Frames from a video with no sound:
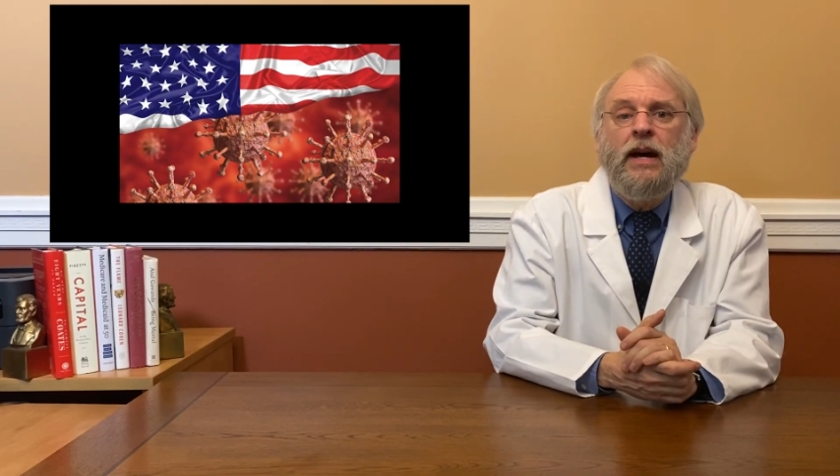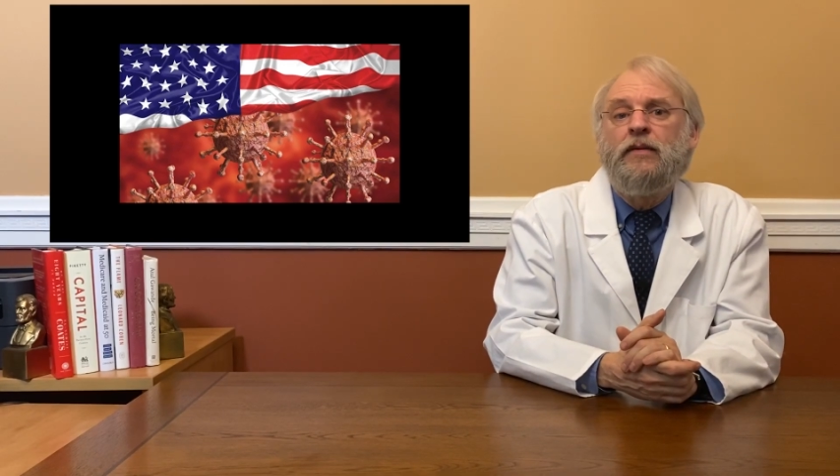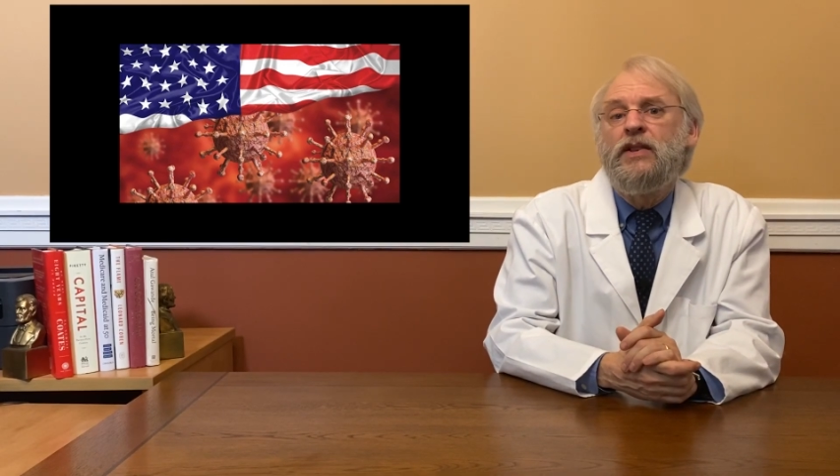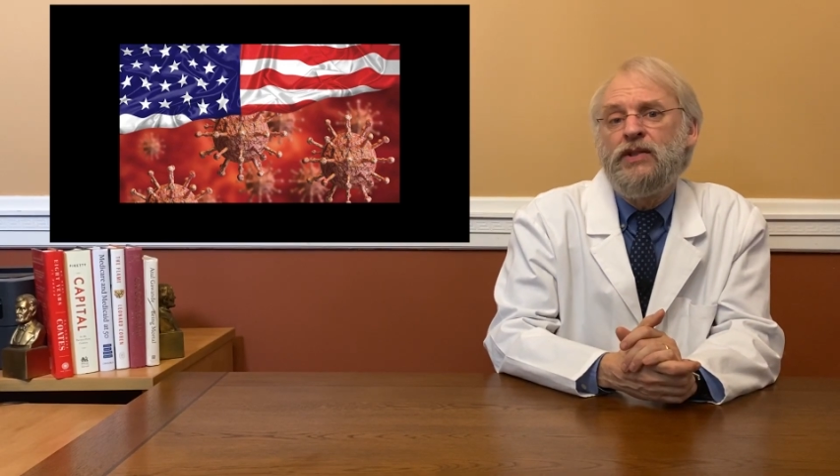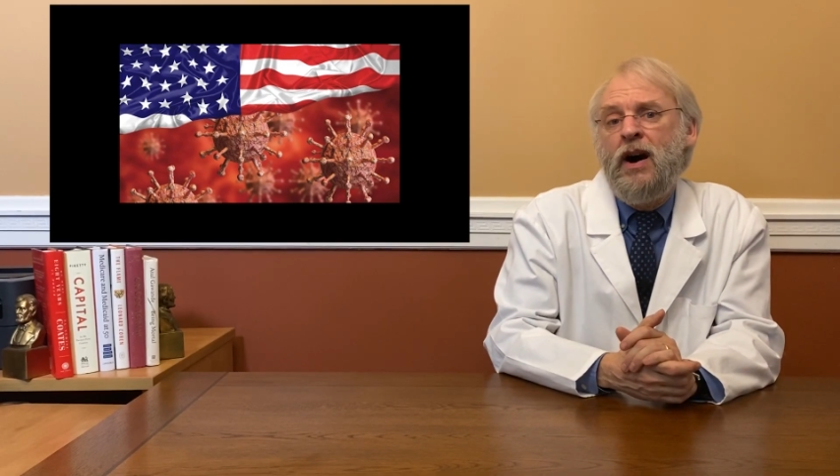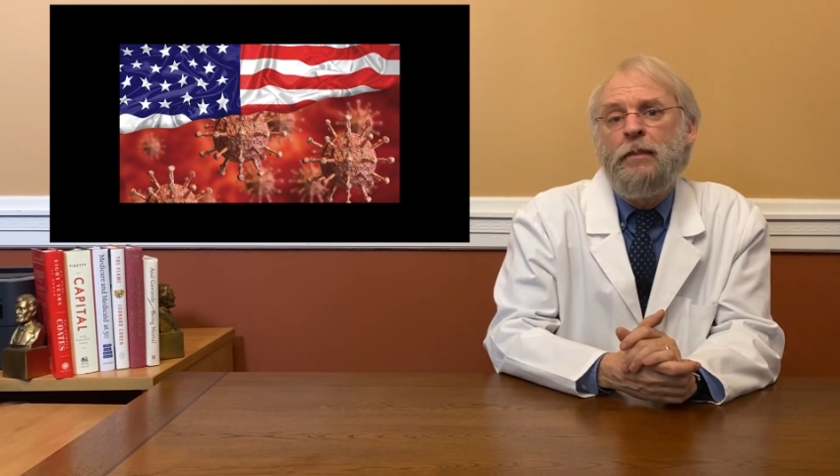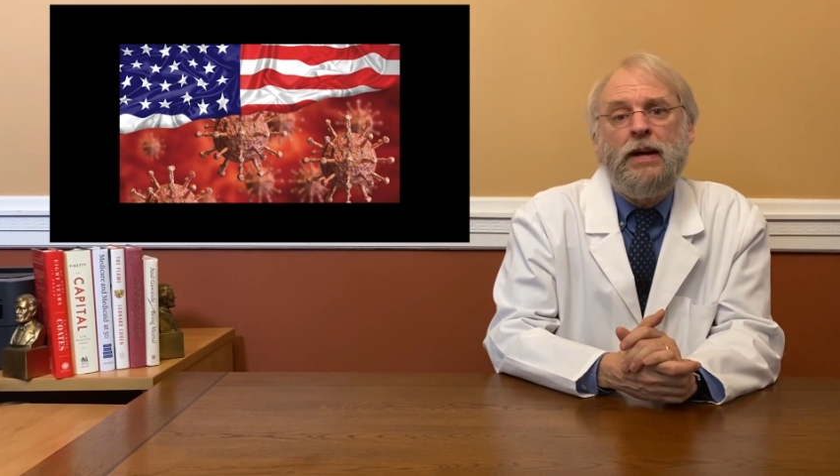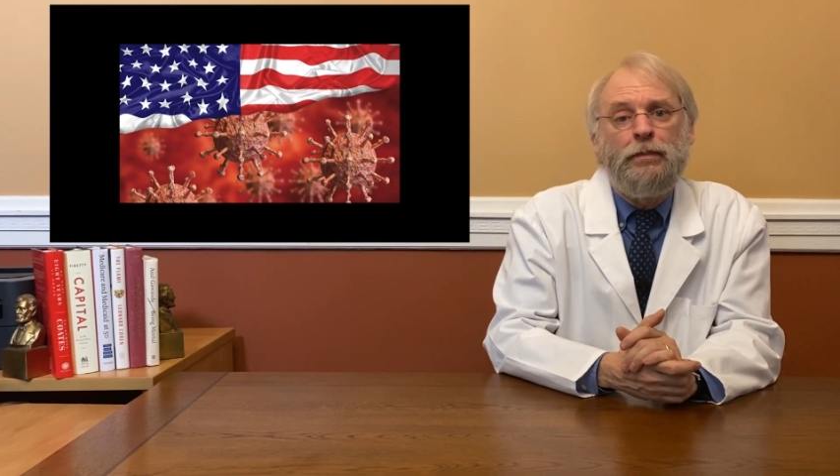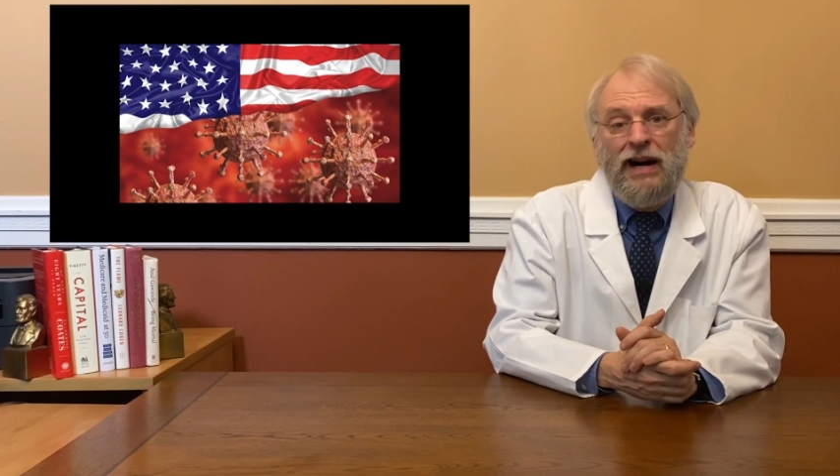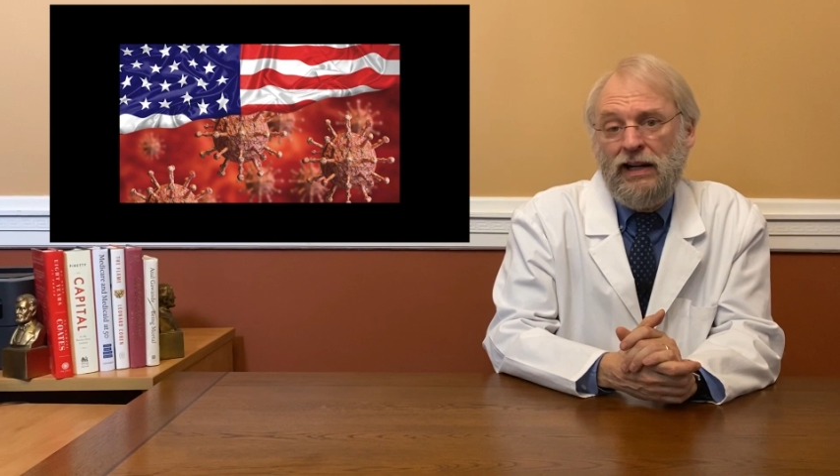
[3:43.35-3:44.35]
of the zombie
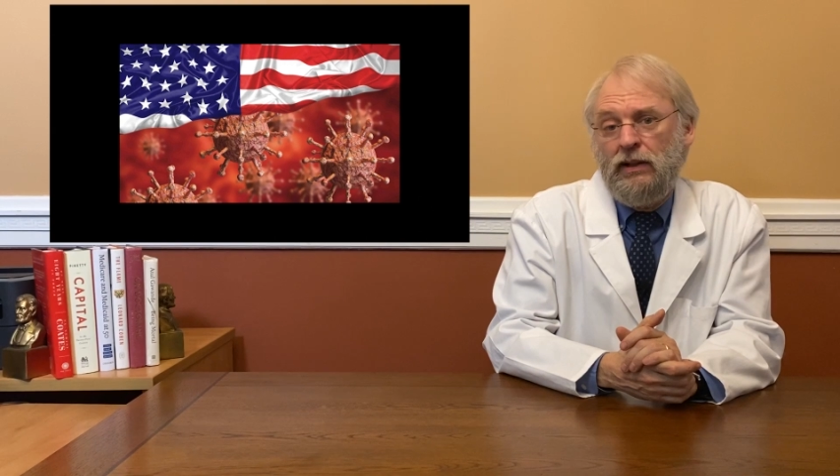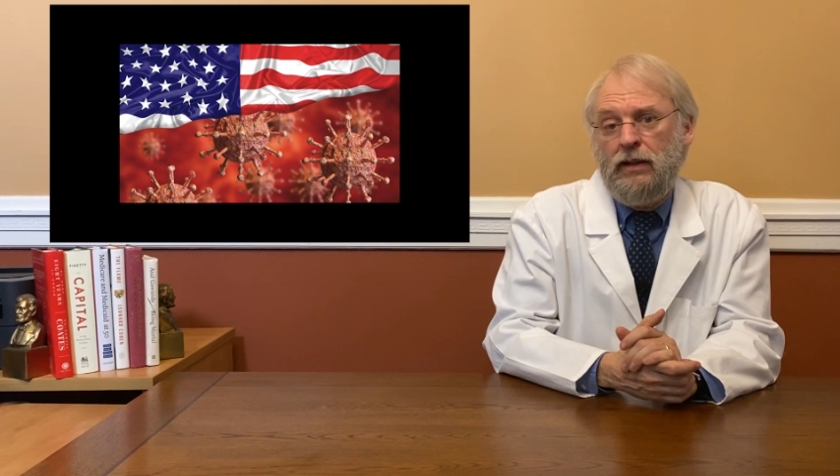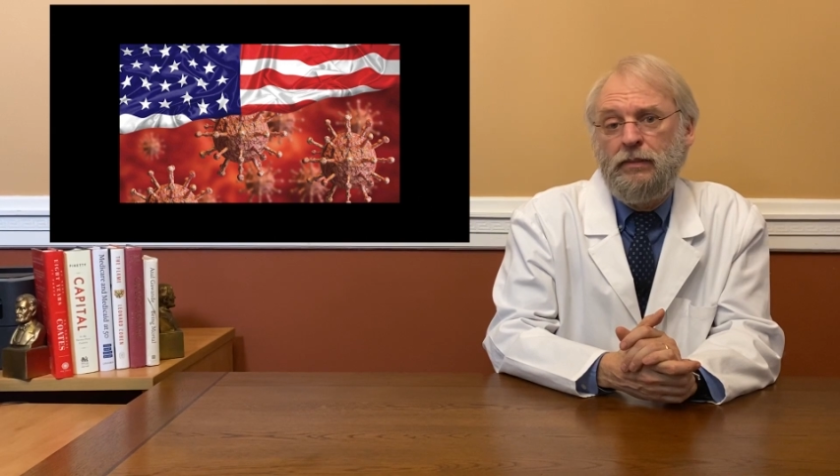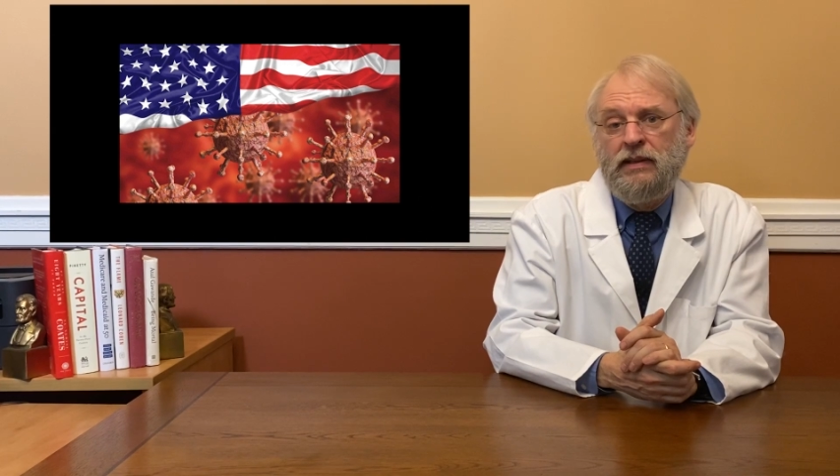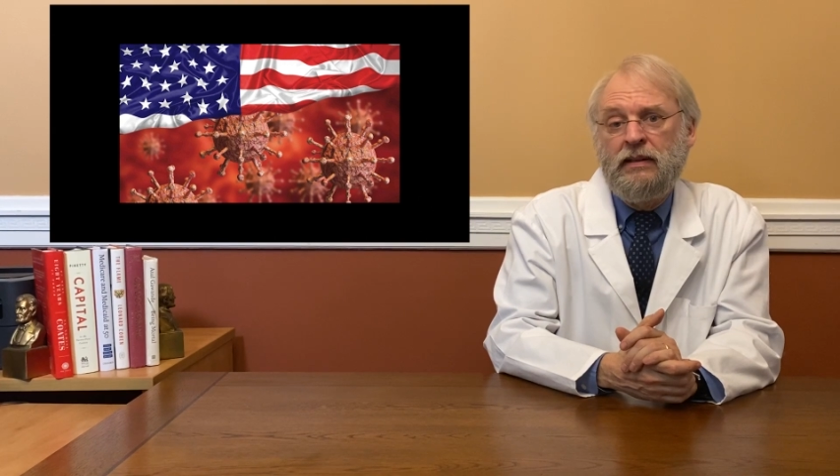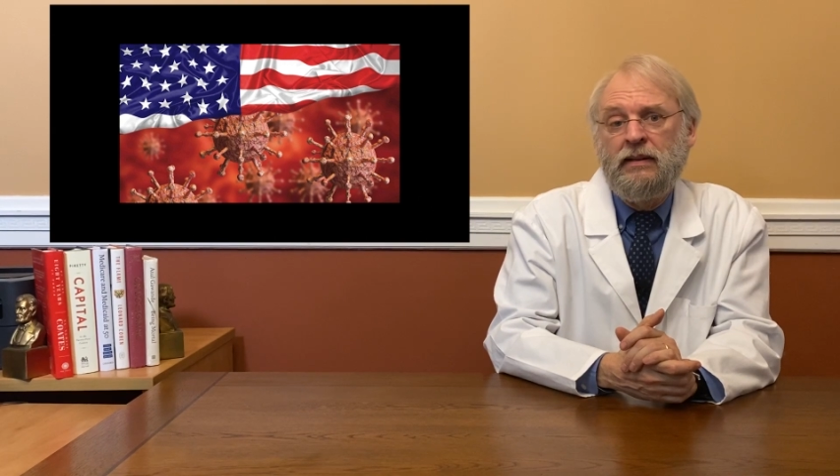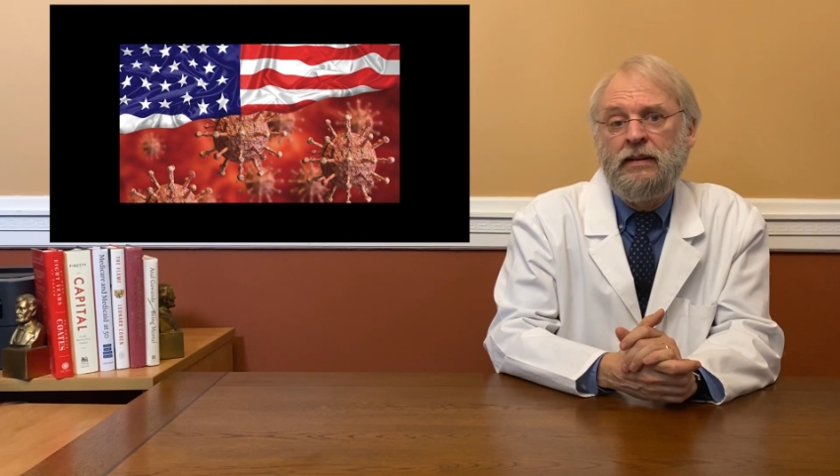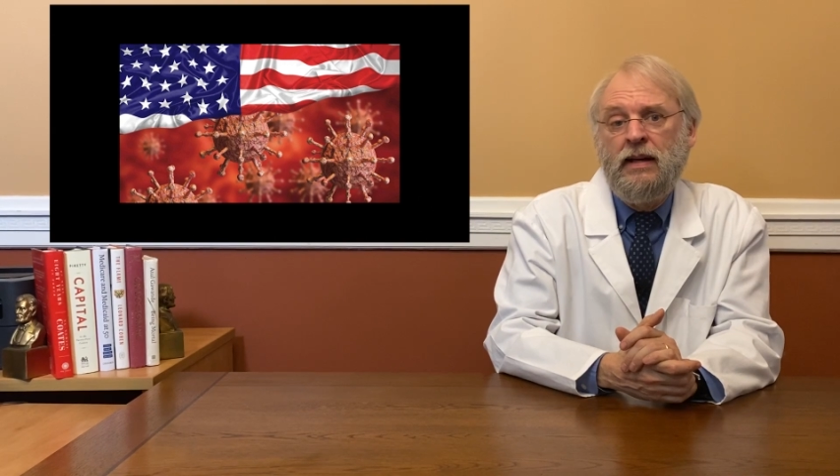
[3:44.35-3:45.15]
apocalypse.